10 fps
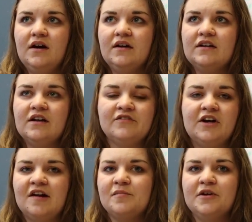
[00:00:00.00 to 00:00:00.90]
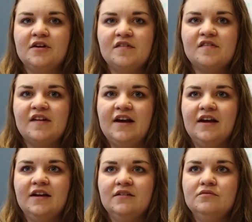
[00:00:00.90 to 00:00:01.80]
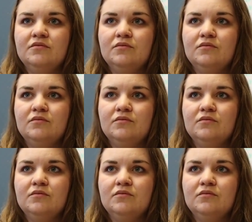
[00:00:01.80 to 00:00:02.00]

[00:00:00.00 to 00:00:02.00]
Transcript: a lot of our experts say,